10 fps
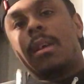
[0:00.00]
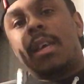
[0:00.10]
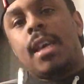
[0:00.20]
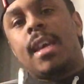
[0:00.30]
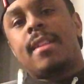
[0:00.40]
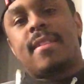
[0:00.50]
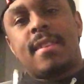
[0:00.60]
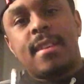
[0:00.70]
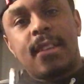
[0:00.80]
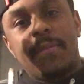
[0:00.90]

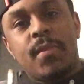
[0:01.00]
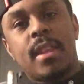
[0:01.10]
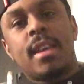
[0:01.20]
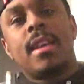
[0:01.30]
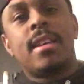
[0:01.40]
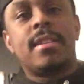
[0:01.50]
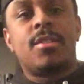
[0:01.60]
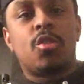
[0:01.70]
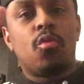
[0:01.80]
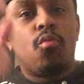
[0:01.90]
It
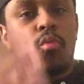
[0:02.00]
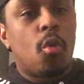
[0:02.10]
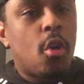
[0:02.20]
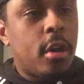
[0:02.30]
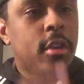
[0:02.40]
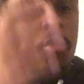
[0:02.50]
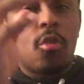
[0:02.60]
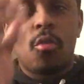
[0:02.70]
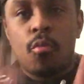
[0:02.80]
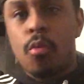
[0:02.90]
is
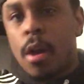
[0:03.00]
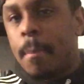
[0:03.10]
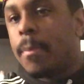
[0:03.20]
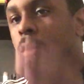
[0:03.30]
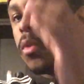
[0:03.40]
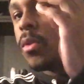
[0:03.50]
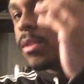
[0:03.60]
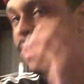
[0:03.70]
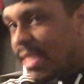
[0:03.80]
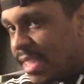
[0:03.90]
Royal Rumble
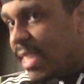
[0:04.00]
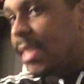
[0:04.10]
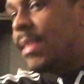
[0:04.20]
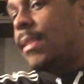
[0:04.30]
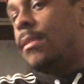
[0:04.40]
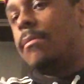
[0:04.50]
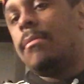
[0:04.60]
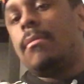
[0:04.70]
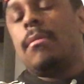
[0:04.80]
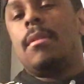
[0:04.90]
season.
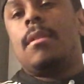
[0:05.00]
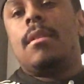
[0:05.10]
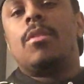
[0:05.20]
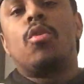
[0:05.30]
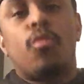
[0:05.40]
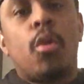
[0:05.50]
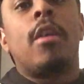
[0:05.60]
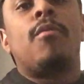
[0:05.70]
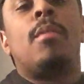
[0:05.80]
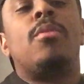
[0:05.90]
The
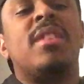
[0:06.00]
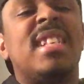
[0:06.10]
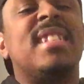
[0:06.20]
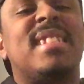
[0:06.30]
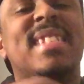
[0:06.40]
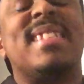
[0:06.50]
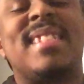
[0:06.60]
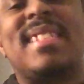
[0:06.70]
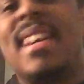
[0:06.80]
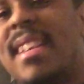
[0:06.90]
Royal Rumble is this
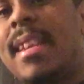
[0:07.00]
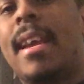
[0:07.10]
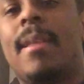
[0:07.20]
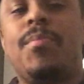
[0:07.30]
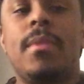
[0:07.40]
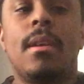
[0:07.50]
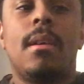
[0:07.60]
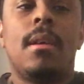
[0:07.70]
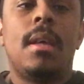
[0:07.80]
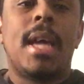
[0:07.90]
Sunday
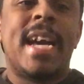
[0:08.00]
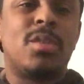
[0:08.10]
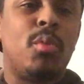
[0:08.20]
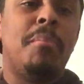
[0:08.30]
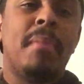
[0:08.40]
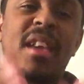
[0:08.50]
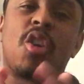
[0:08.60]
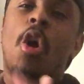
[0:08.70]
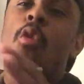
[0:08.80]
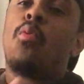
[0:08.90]
as we
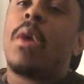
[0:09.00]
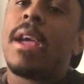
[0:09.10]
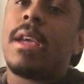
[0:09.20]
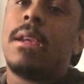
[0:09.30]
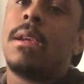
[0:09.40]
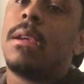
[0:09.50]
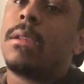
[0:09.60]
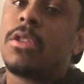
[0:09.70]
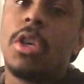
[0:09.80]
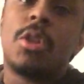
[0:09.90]
make our way
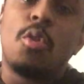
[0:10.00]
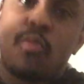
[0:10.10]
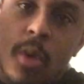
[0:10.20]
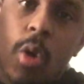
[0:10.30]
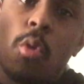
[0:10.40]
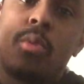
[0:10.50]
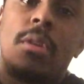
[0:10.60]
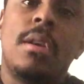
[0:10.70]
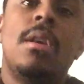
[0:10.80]
to the road